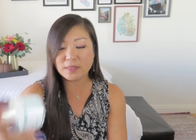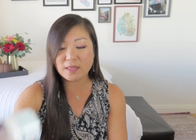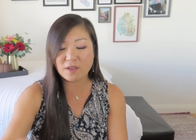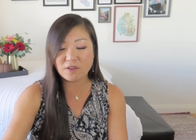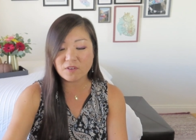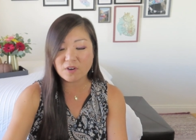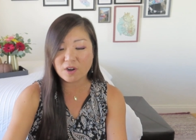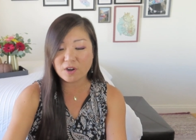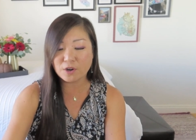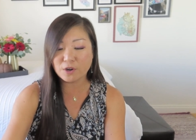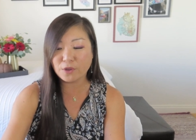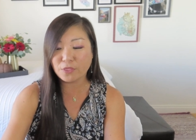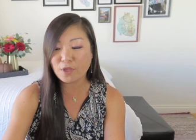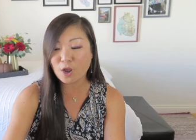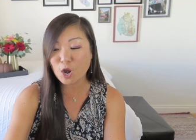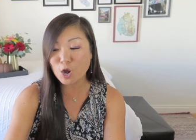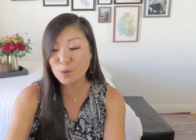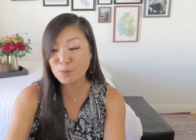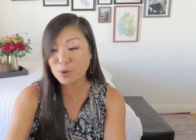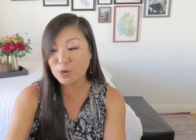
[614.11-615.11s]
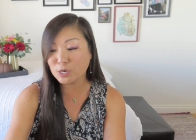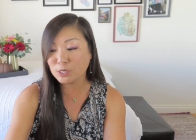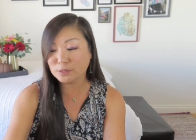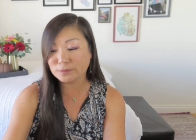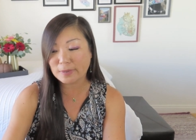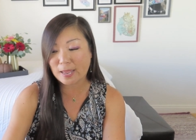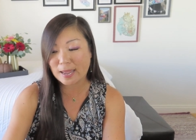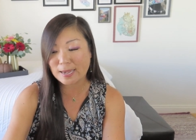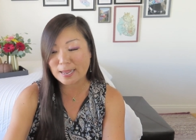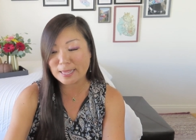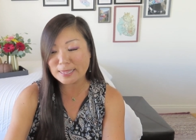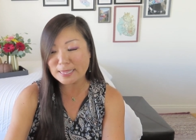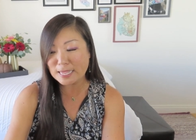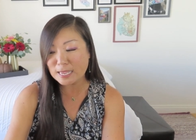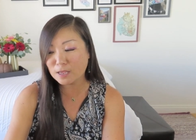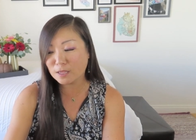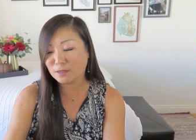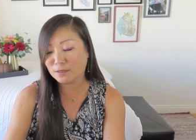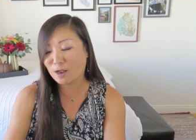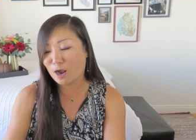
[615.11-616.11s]
love our Earth Harbor, and I
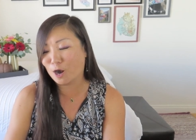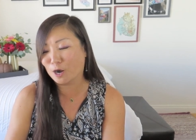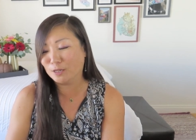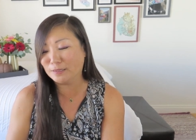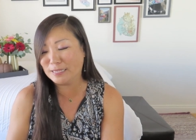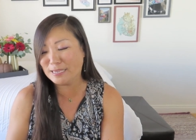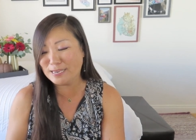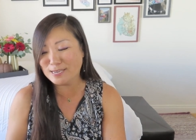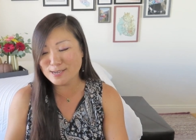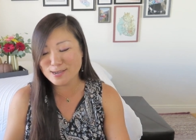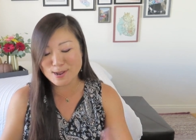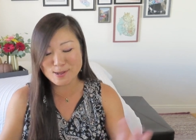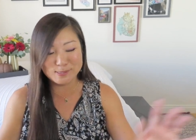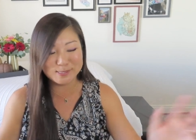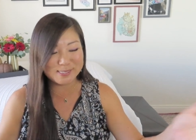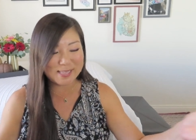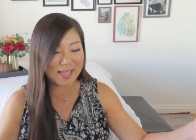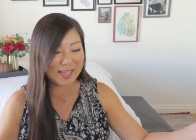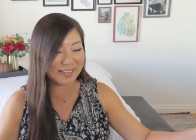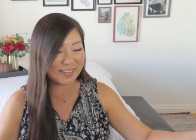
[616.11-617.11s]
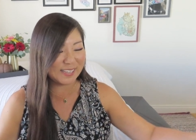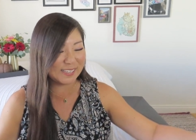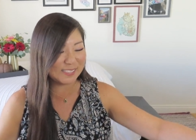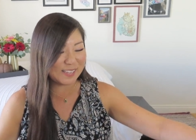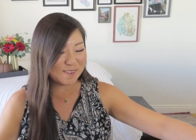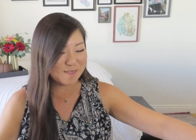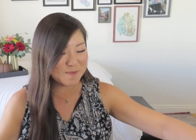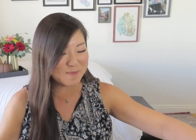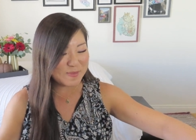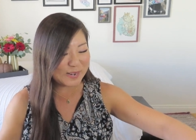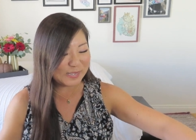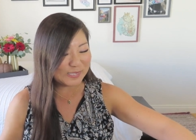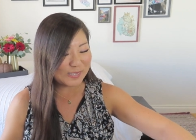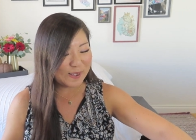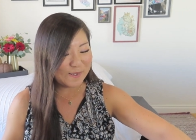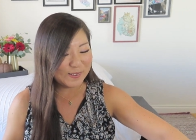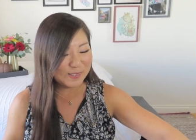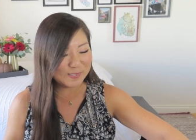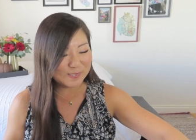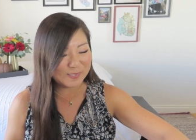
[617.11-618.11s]
think Arlene knows that because everybody's
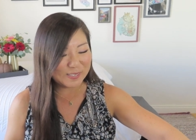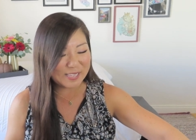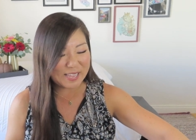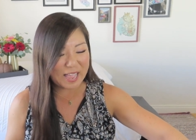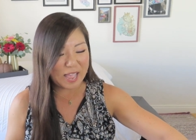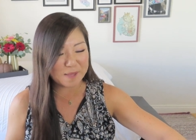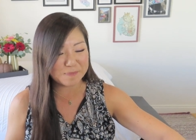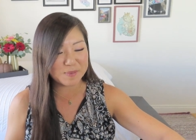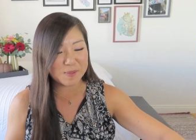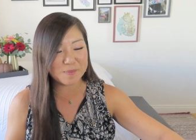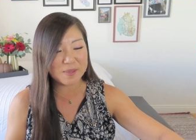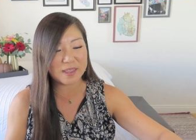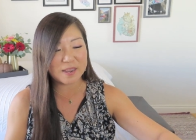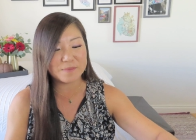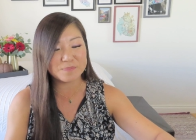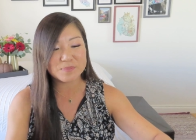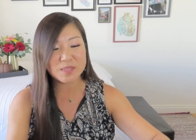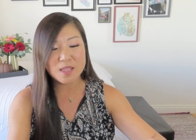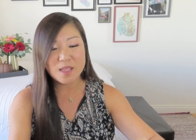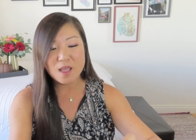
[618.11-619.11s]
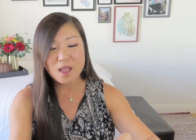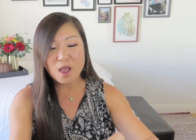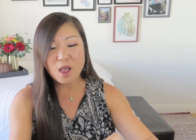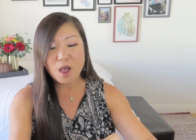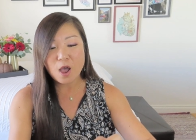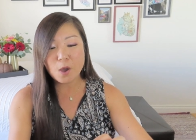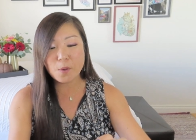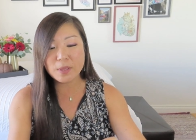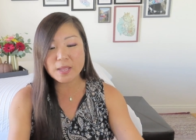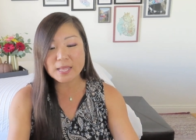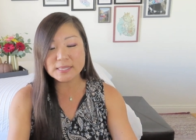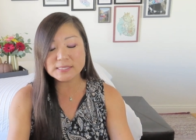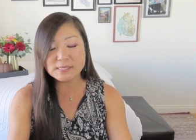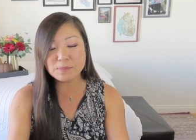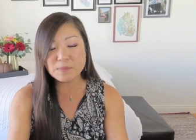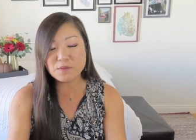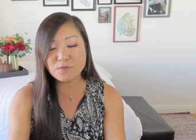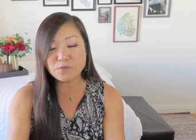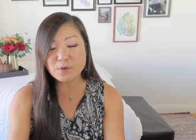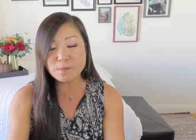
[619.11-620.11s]
always really happy about it. Oh, we got
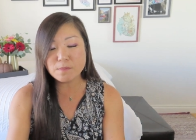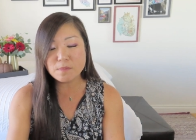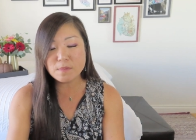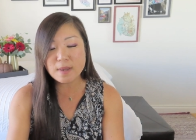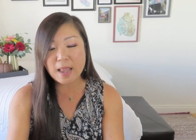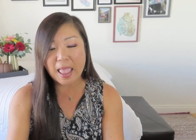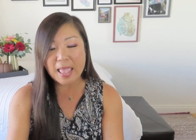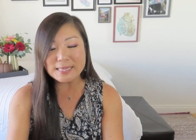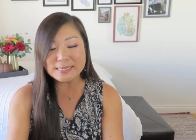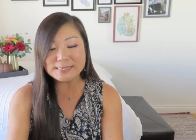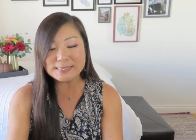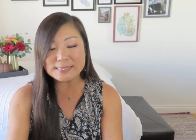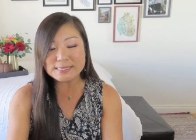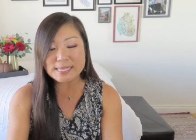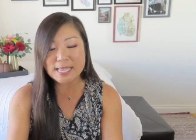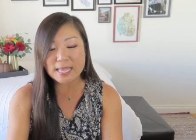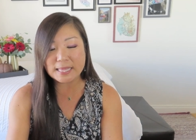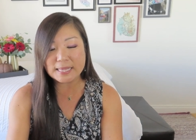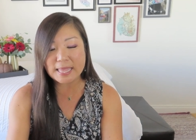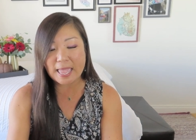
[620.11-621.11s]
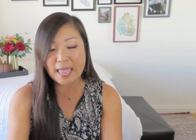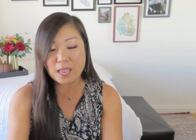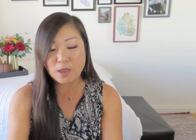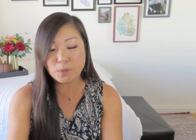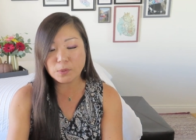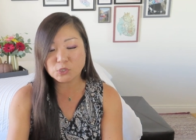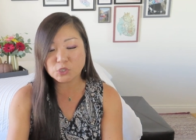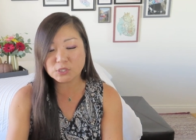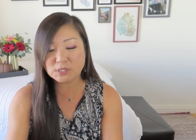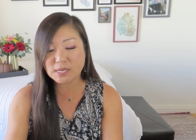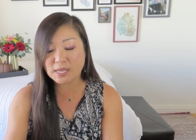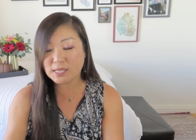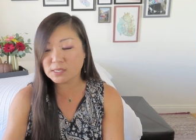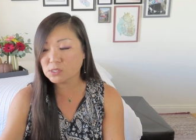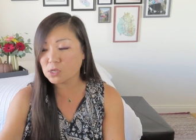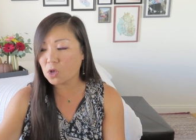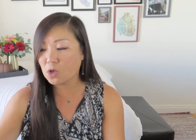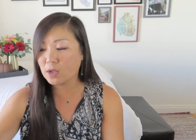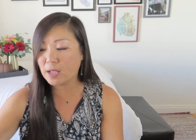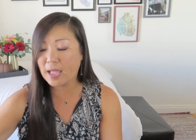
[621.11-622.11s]
something from N C L A, which
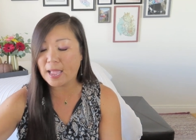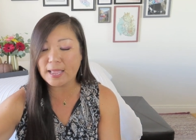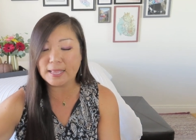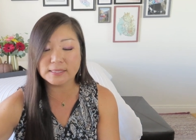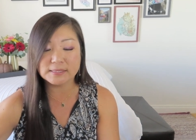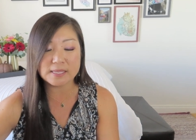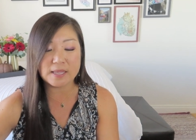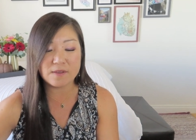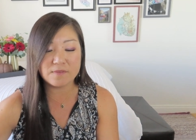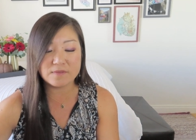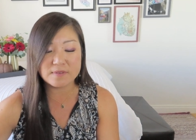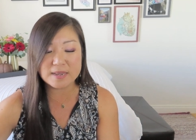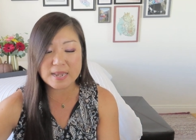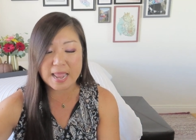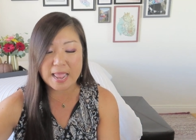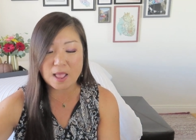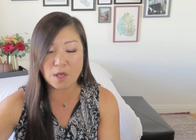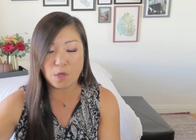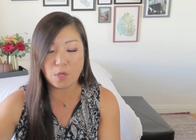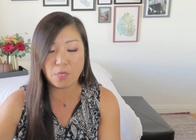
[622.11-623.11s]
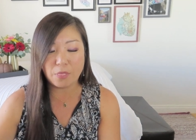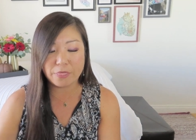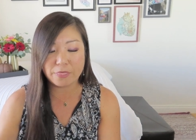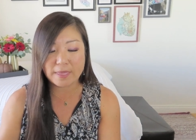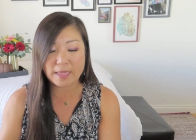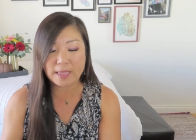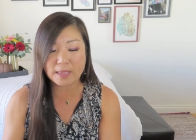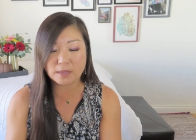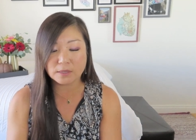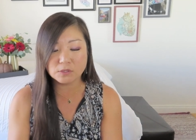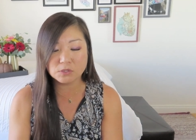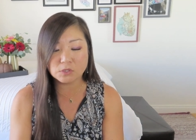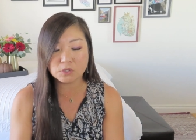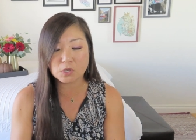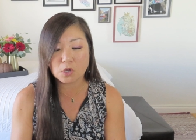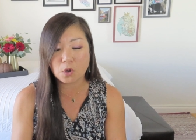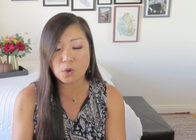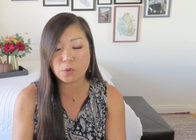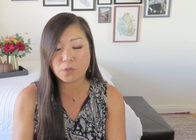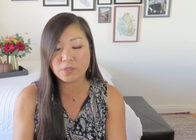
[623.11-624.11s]
does all kinds of nail things.
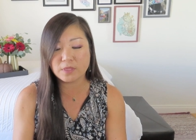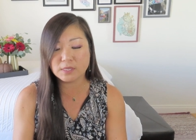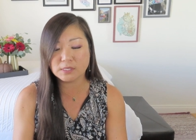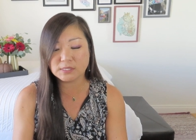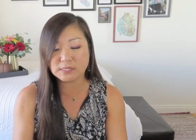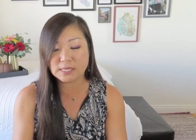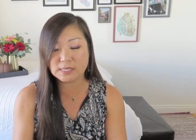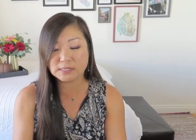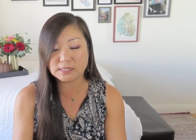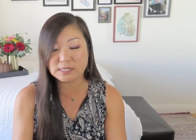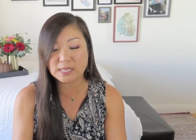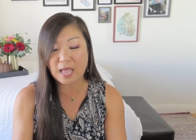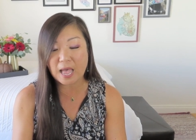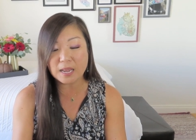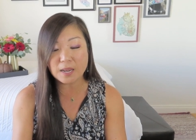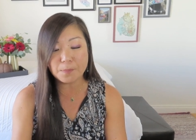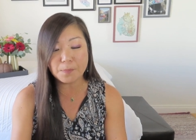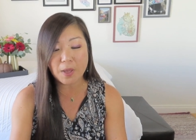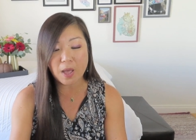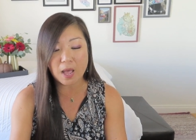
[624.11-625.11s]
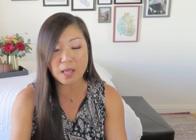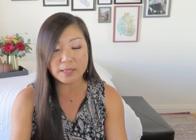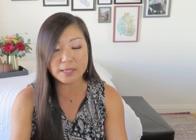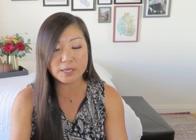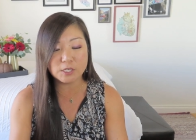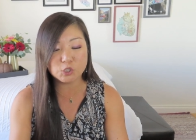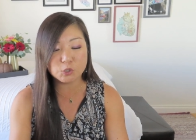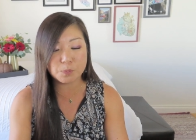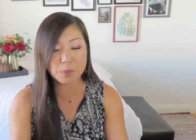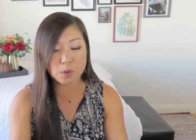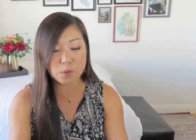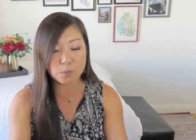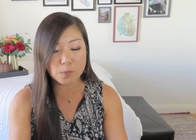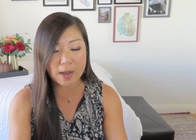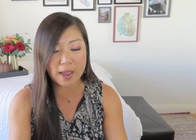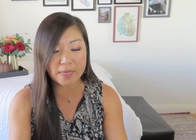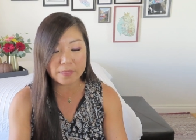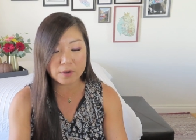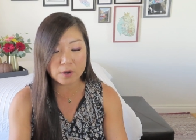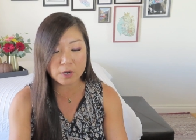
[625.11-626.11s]
So this is not a polish, but
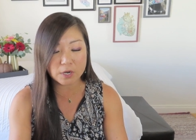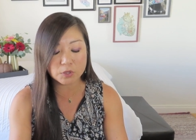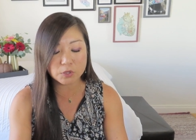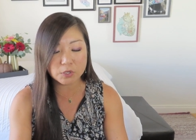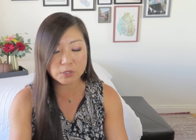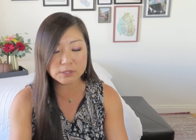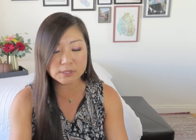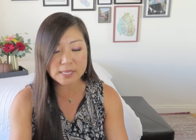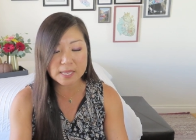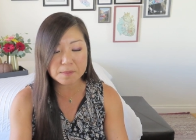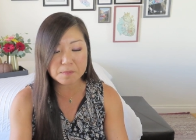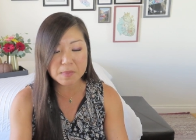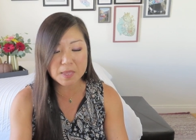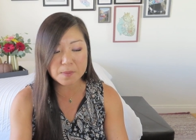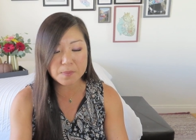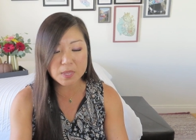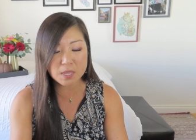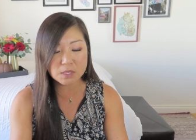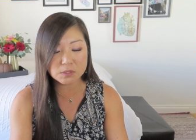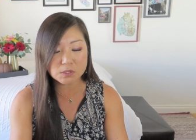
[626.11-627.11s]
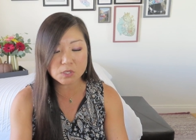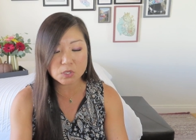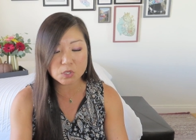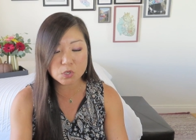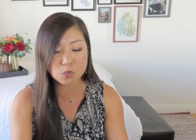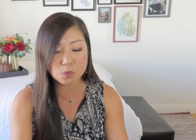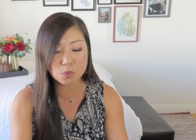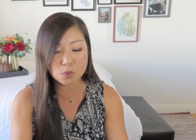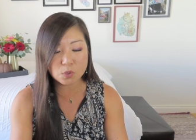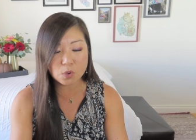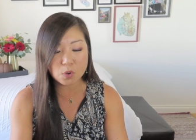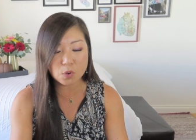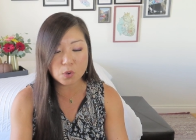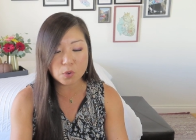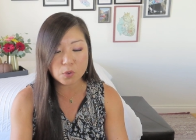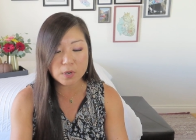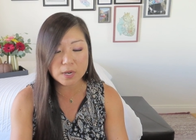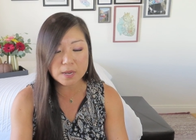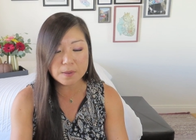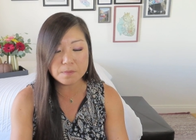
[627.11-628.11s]
rather it looks like maybe it's a cuticle
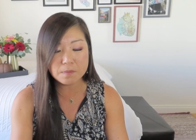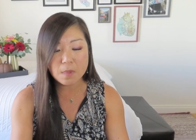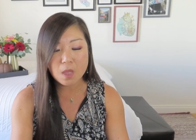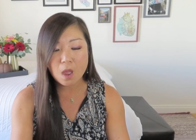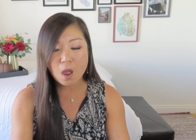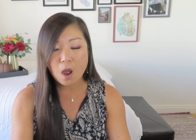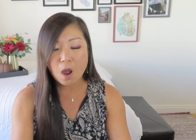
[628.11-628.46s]
cream